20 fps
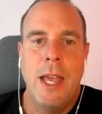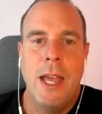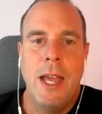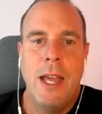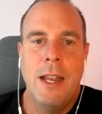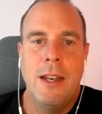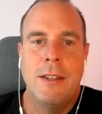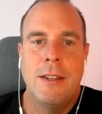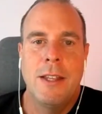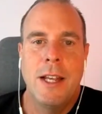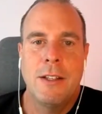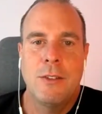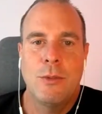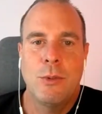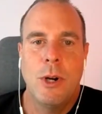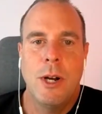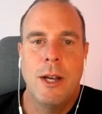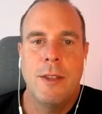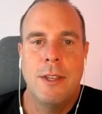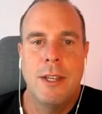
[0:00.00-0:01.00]
And
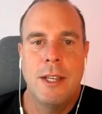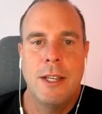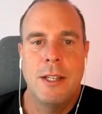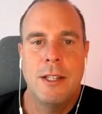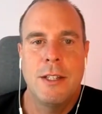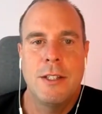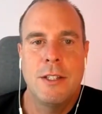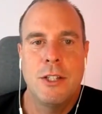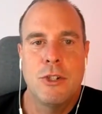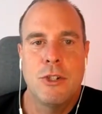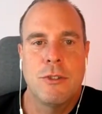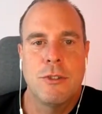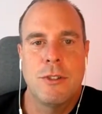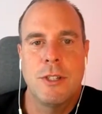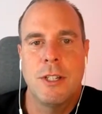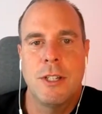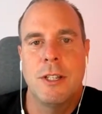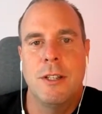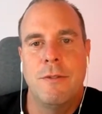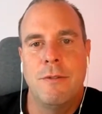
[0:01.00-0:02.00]
that's why I think it is
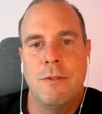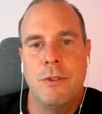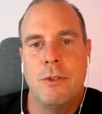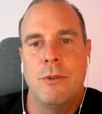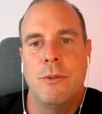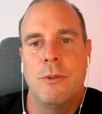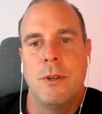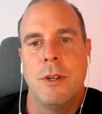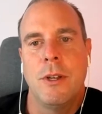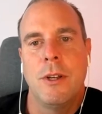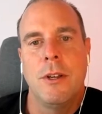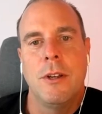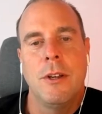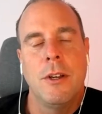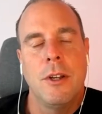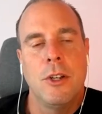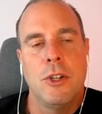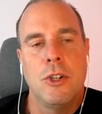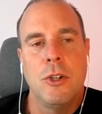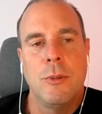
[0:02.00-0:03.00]
interesting. If you
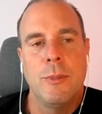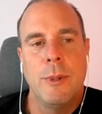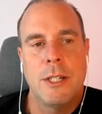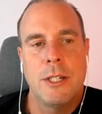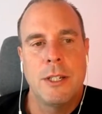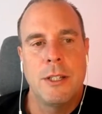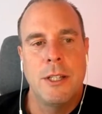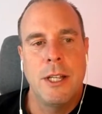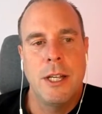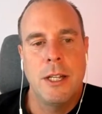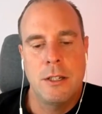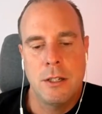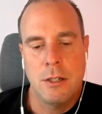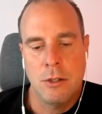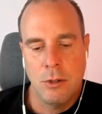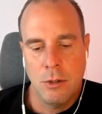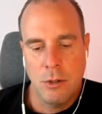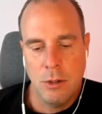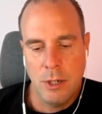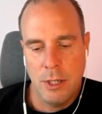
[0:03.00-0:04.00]
do mention that
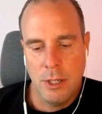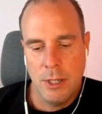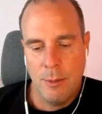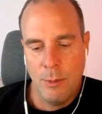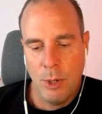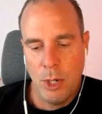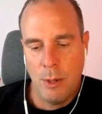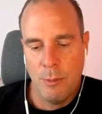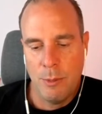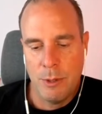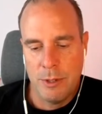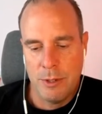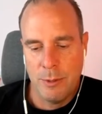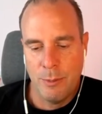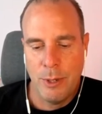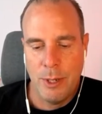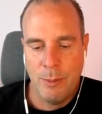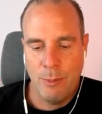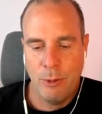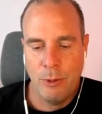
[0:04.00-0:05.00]
story, there might be
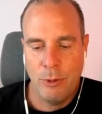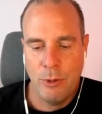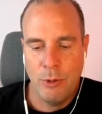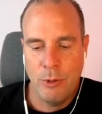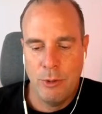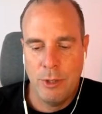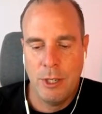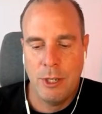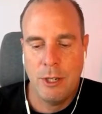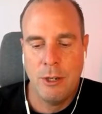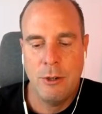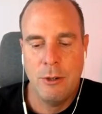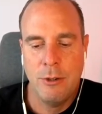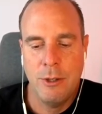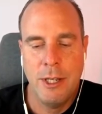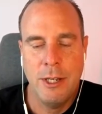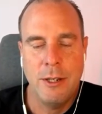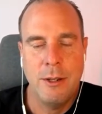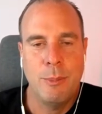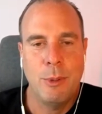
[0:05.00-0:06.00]
some people who think, oh,
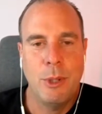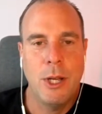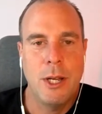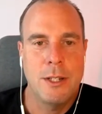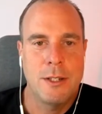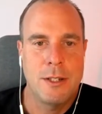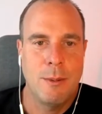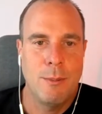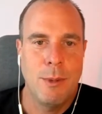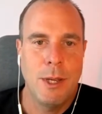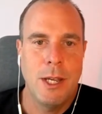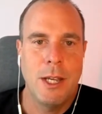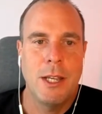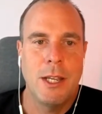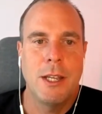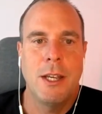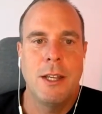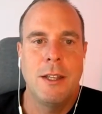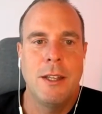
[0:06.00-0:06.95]
that applies to me.